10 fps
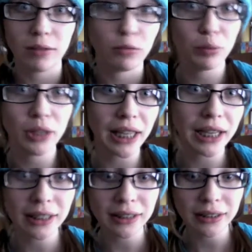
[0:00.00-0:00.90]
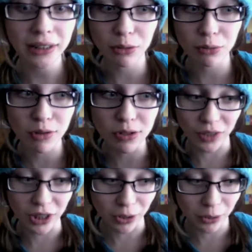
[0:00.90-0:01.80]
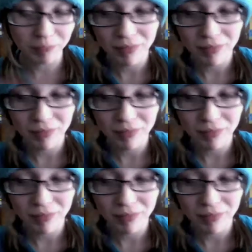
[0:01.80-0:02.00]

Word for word: pretty lighting equals video.